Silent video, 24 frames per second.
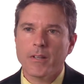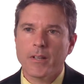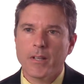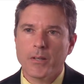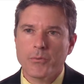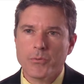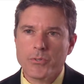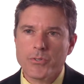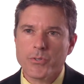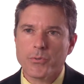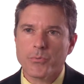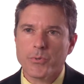And
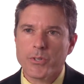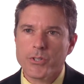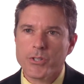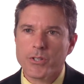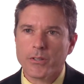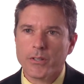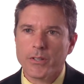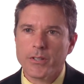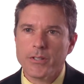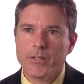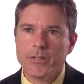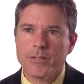it was
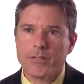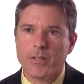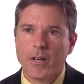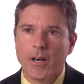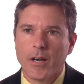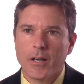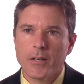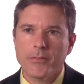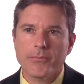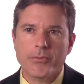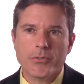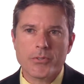originally
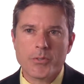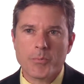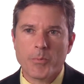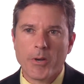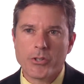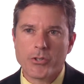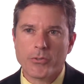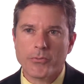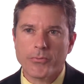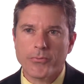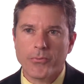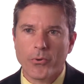designed for
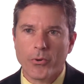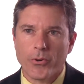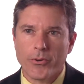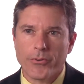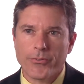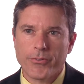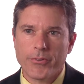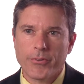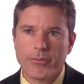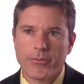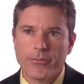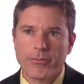special
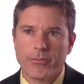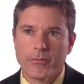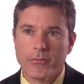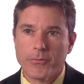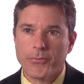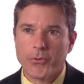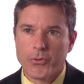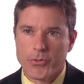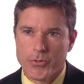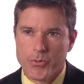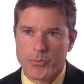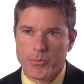forces and
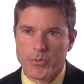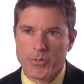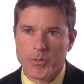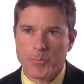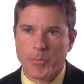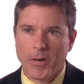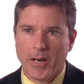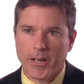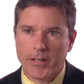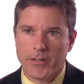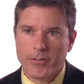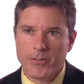first
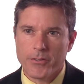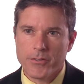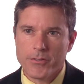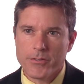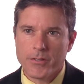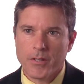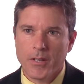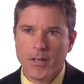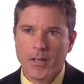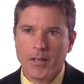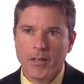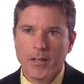
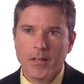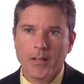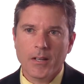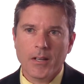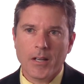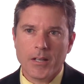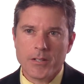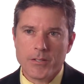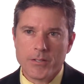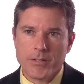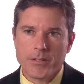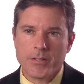responders,
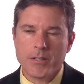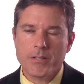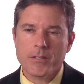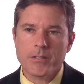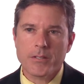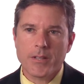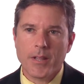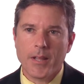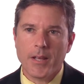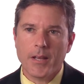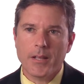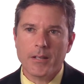and
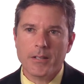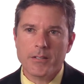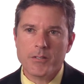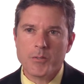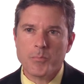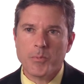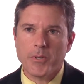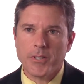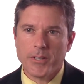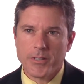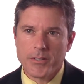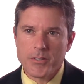since then it's
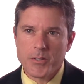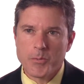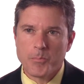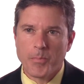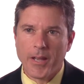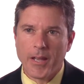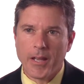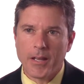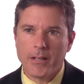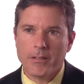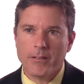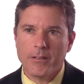been
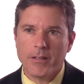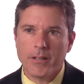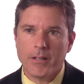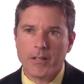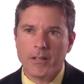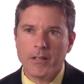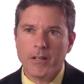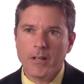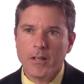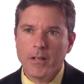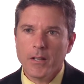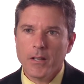
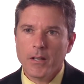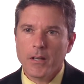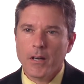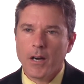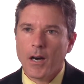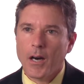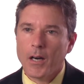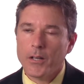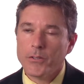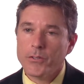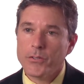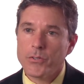expanded
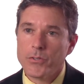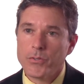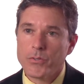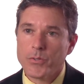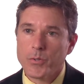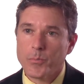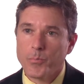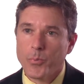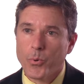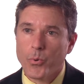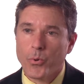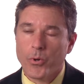to
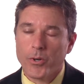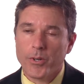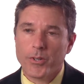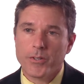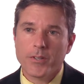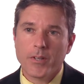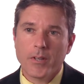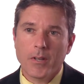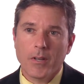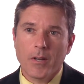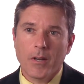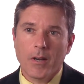
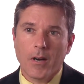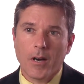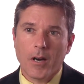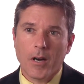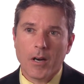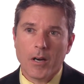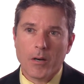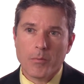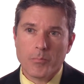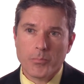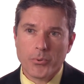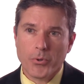support
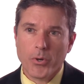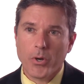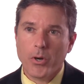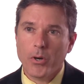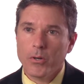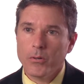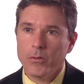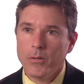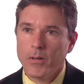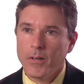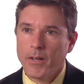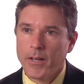
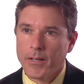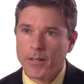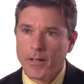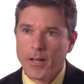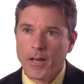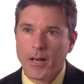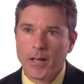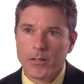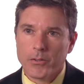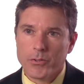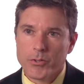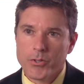pro and
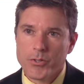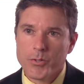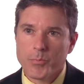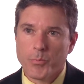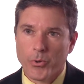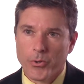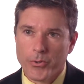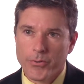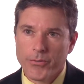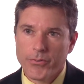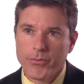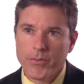college
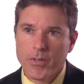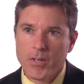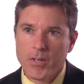sports